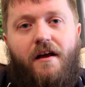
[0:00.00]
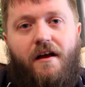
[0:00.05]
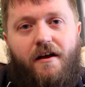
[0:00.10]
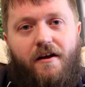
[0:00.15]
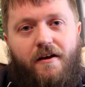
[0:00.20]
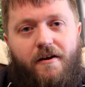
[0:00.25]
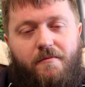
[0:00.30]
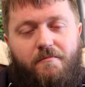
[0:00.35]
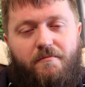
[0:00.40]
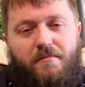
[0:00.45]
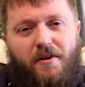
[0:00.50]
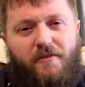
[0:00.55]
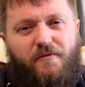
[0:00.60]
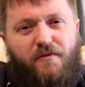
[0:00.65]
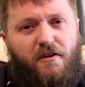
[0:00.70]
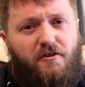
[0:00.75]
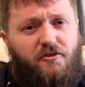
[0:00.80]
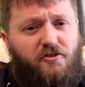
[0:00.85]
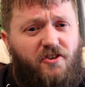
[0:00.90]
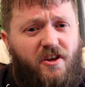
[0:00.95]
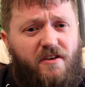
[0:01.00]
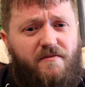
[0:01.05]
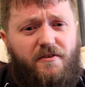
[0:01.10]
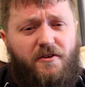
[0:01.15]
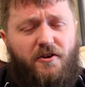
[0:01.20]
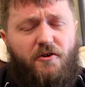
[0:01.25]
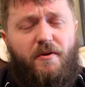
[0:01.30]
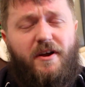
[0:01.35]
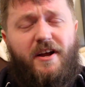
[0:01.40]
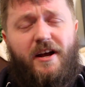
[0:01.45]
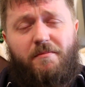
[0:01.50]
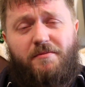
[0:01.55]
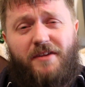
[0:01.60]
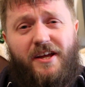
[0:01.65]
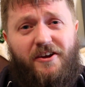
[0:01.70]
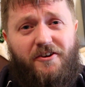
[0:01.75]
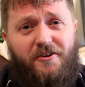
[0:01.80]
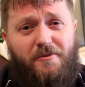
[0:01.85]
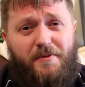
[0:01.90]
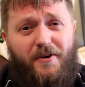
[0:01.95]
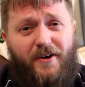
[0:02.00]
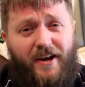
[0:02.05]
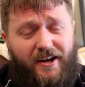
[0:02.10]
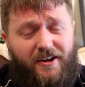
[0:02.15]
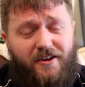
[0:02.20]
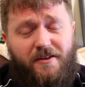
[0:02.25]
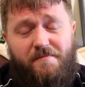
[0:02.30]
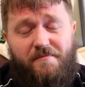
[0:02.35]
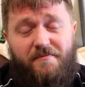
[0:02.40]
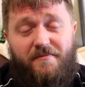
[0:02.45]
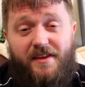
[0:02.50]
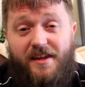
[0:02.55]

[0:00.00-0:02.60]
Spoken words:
But I thought I'd just give you a quick update on the bike.